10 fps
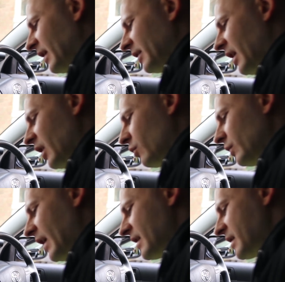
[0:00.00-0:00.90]

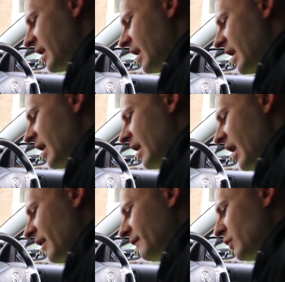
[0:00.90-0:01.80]
allowed us
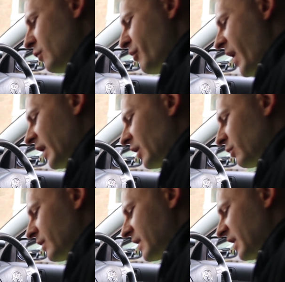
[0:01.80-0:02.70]
a view back
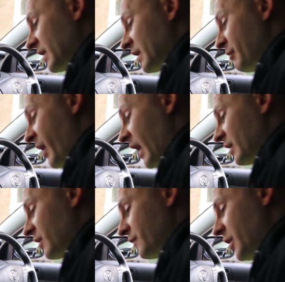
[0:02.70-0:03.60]
across an
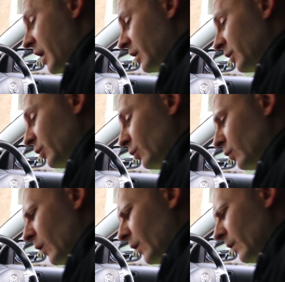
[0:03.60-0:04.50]
expanse of jungle
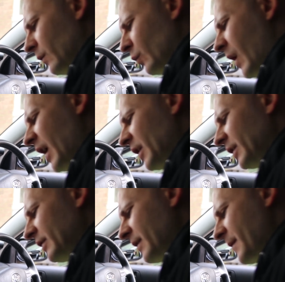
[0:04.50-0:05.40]
toward